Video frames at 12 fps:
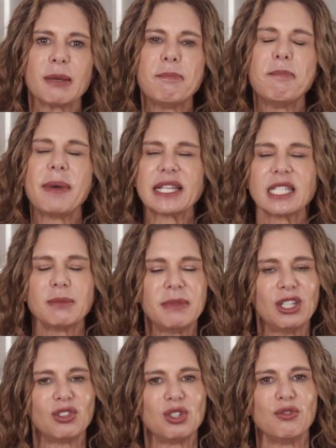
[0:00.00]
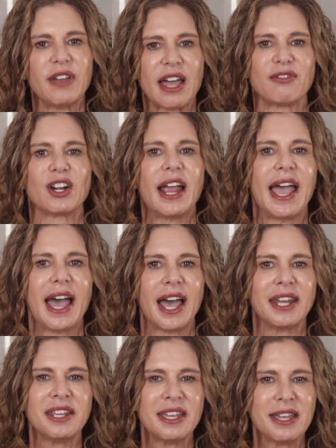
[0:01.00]
the best meal you've ever
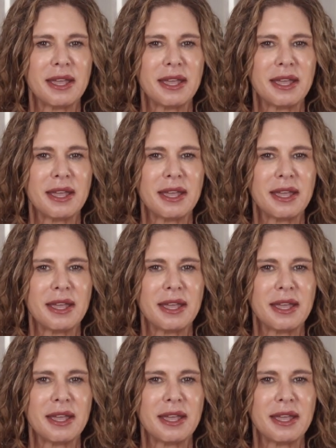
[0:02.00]
had,